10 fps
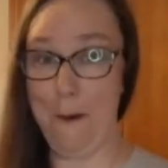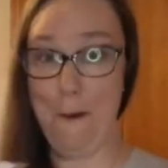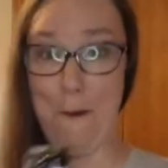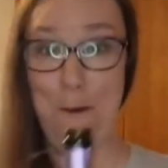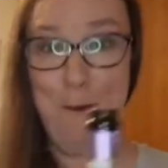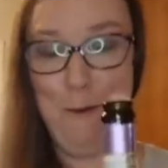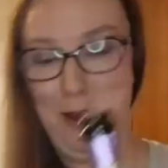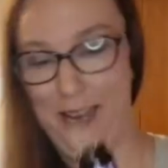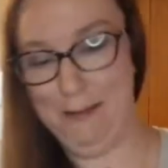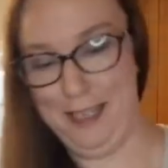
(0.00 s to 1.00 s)
Woo! Here
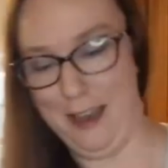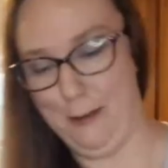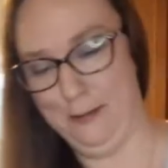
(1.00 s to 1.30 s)
we go.